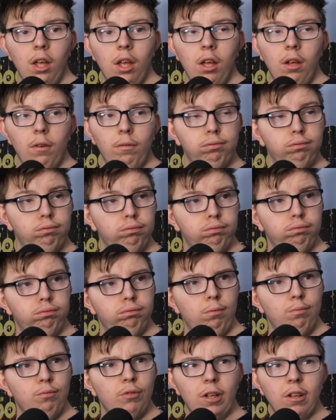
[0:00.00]

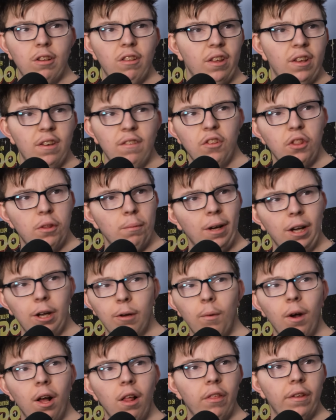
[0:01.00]
I'm trying to think of other black and
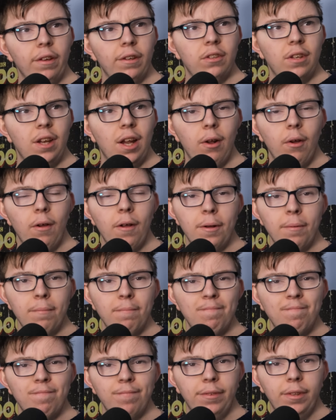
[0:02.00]
white things now,
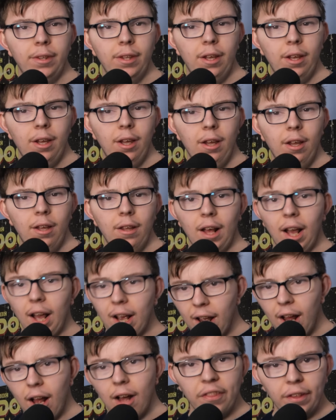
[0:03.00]
I
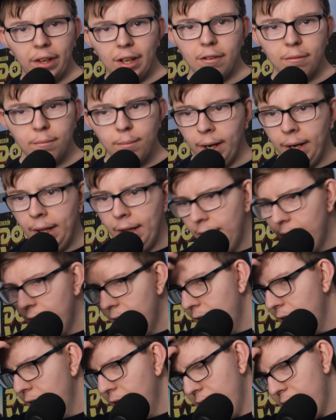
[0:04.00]
can't think of many
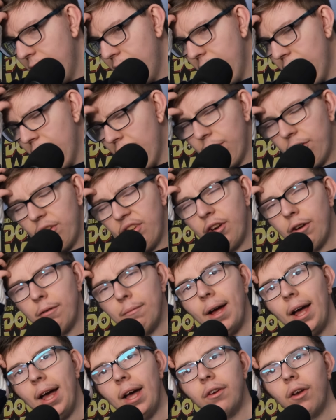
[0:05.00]
off the top of
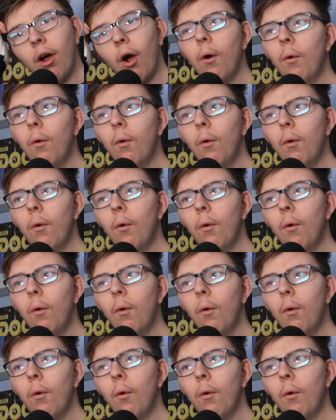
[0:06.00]
my head.